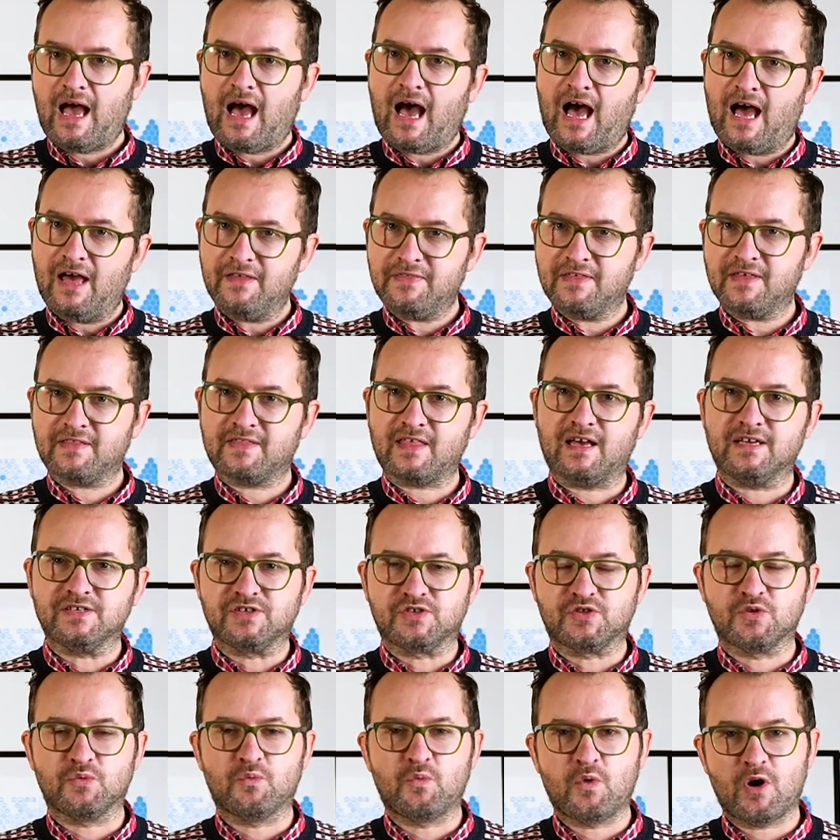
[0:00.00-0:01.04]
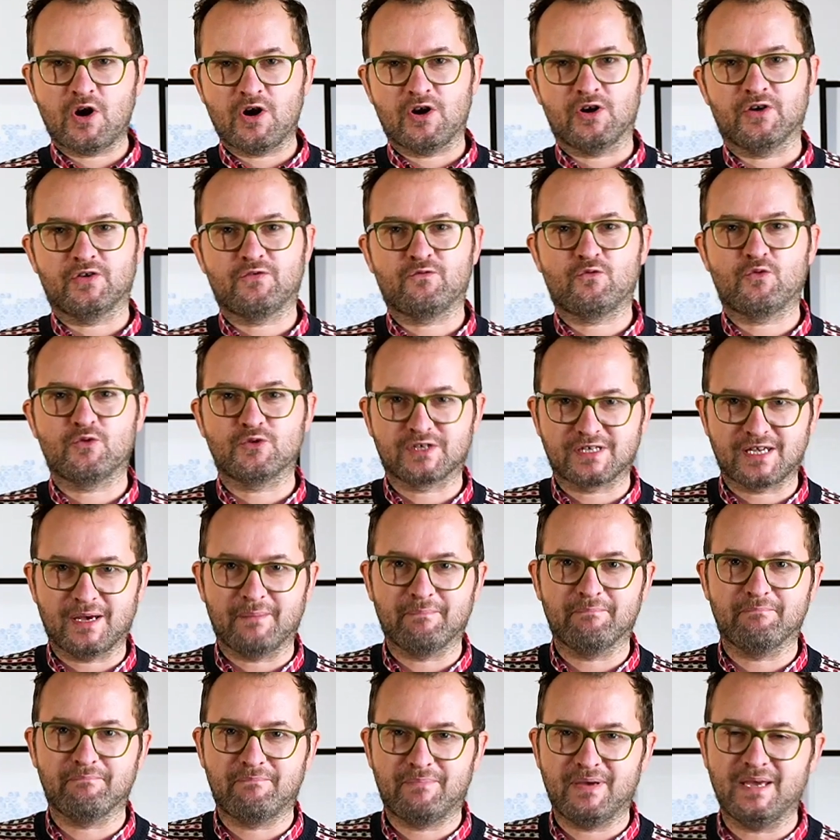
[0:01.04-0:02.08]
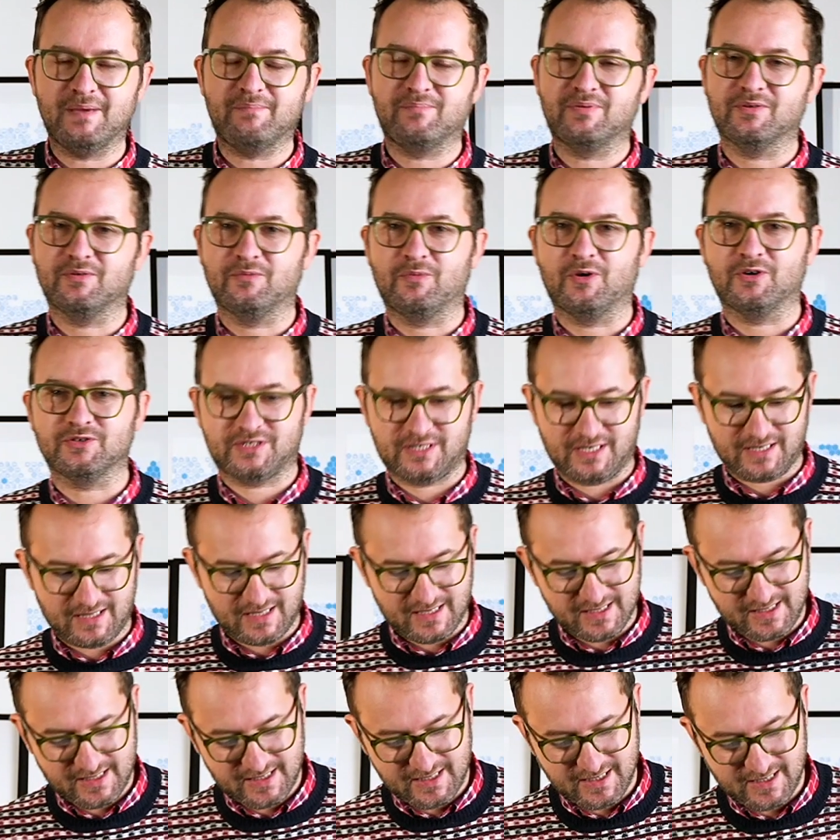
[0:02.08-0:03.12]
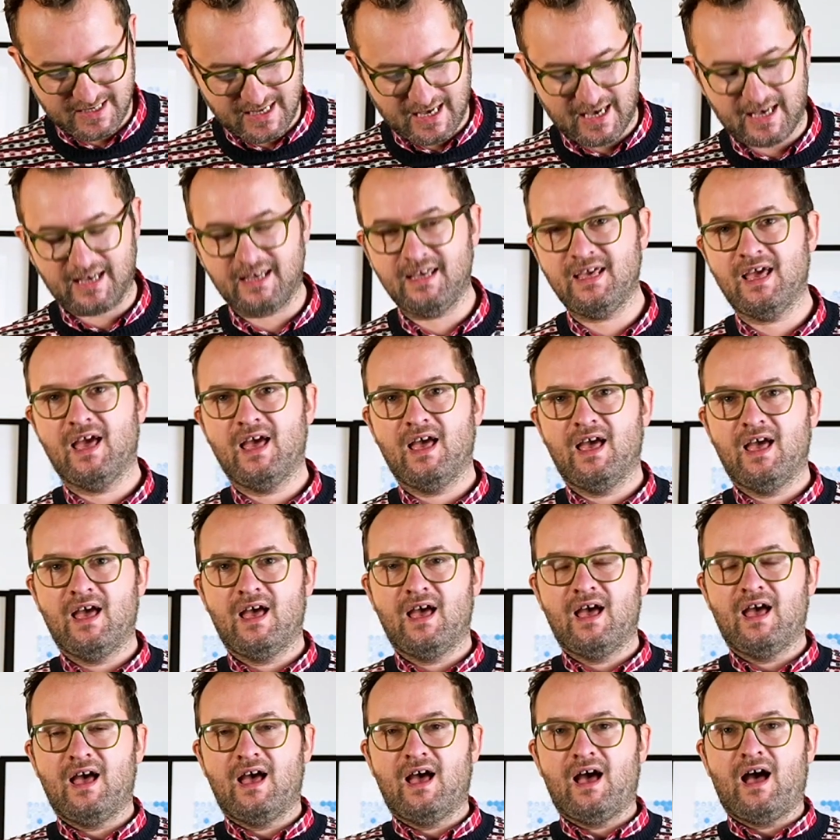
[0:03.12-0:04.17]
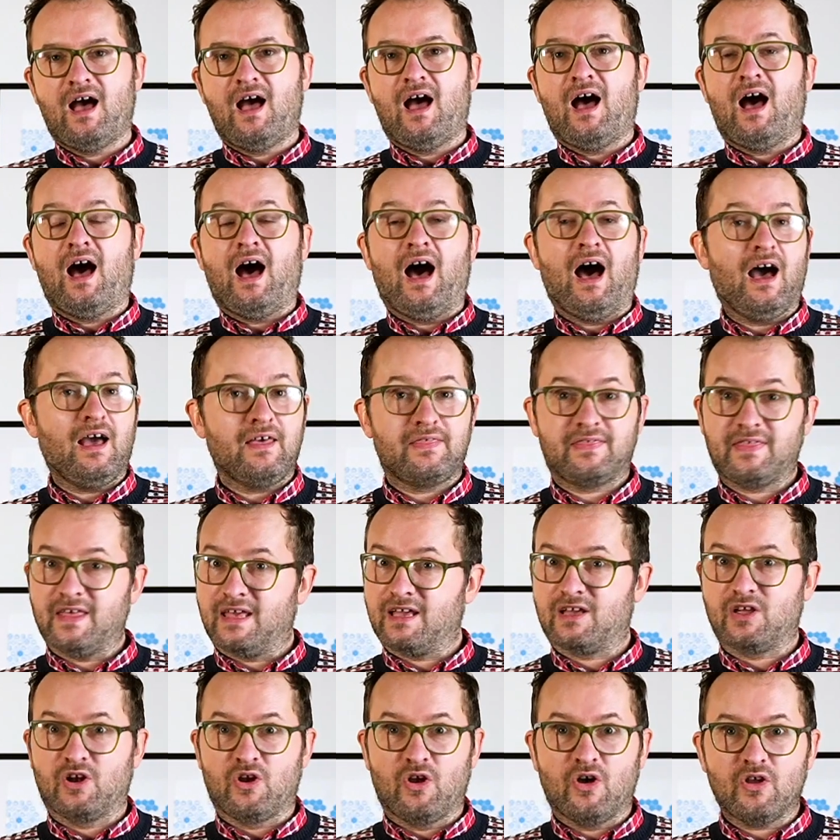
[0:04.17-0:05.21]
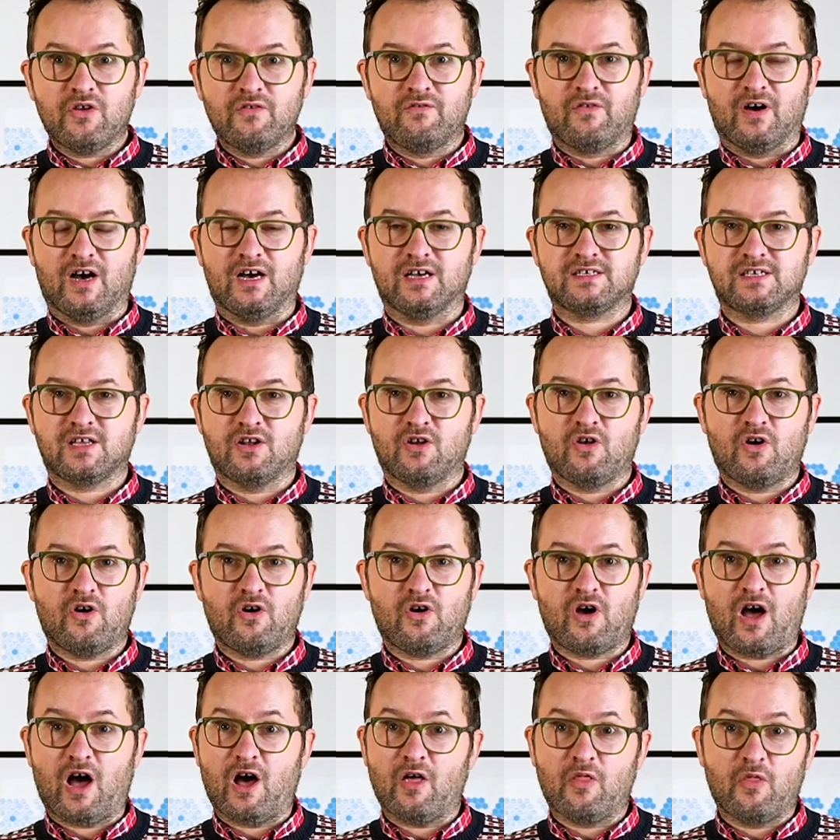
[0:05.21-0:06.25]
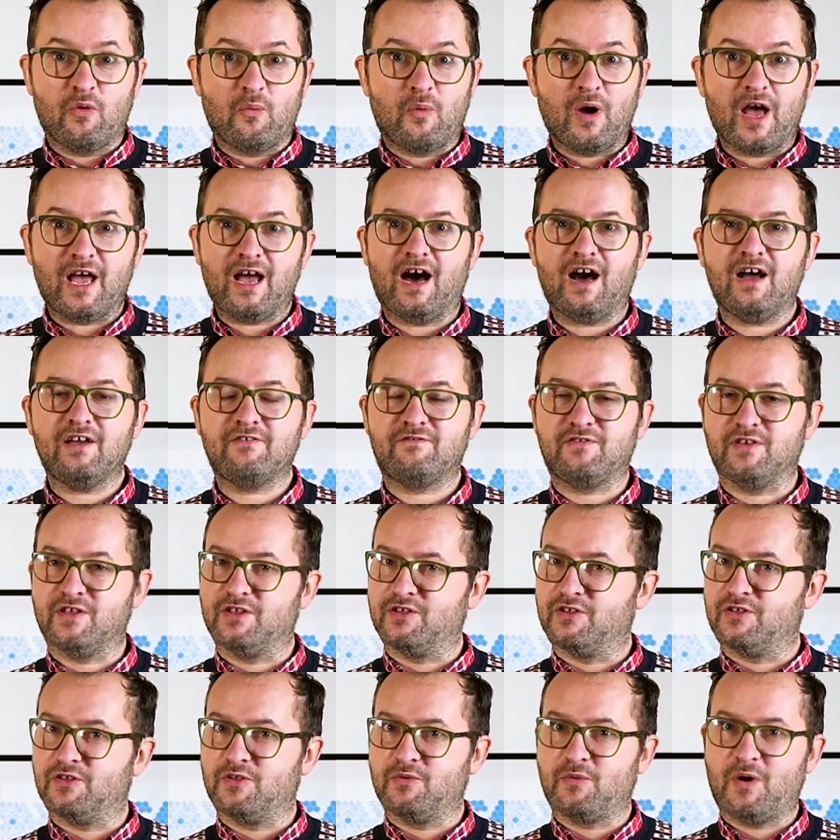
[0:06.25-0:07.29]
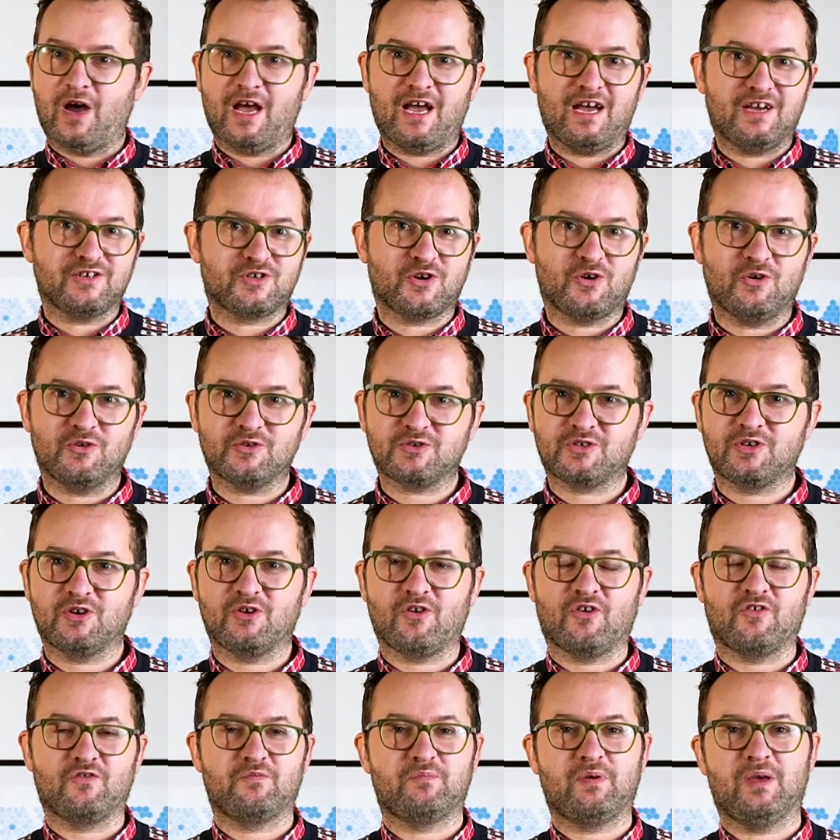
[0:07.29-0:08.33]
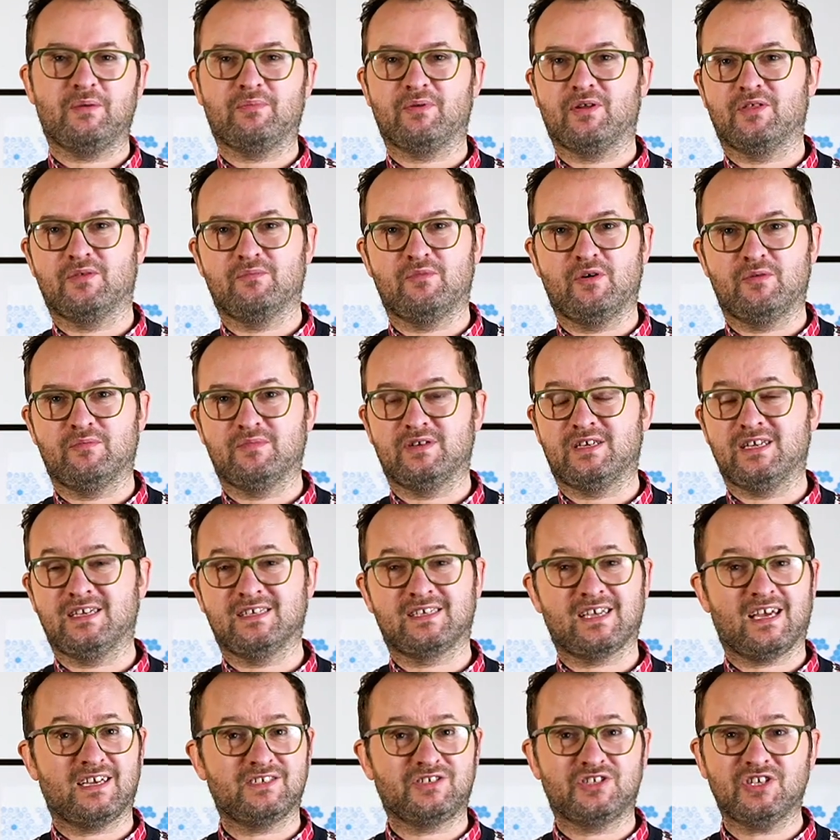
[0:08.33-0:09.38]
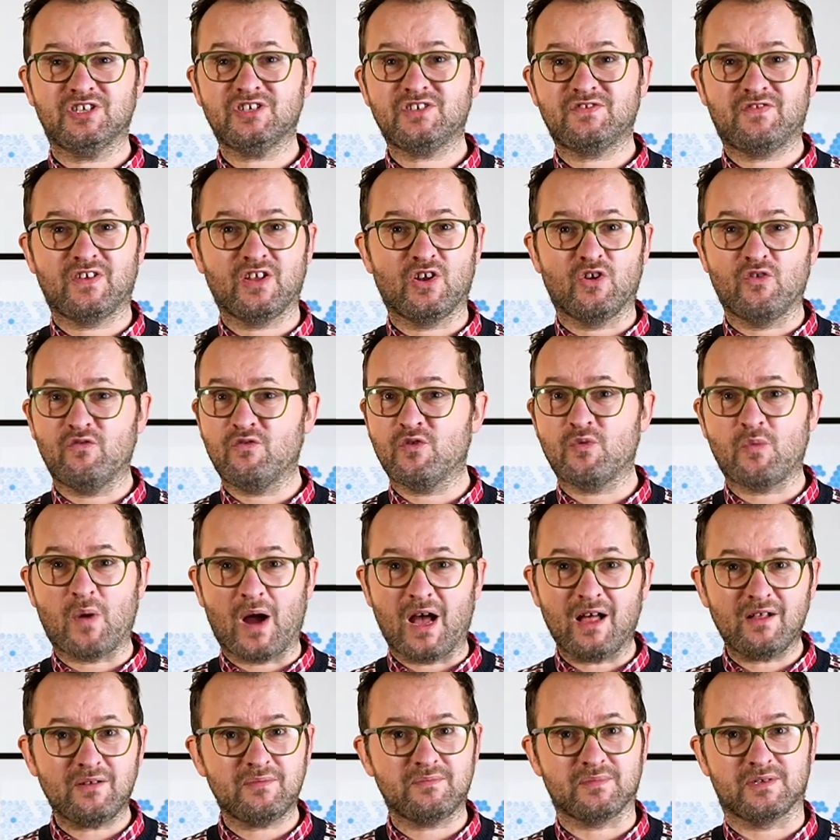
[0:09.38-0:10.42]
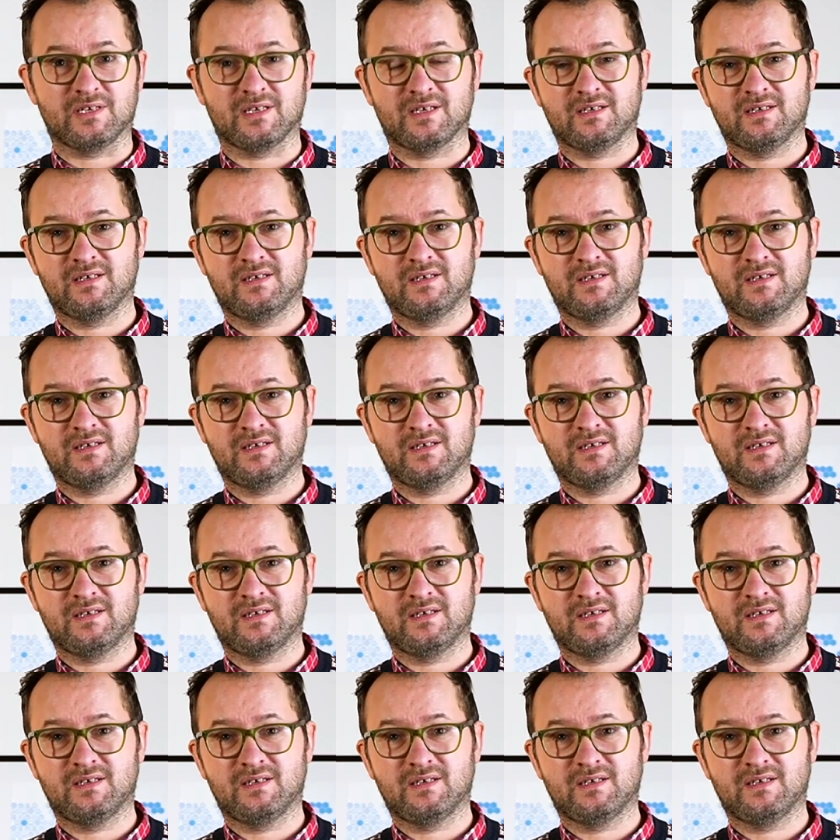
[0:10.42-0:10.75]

I think that is the word for some people watching this today. I think a lot of us, a lot of the way I feel and the way I talk to a lot of people at the moment is I just feel overwhelmed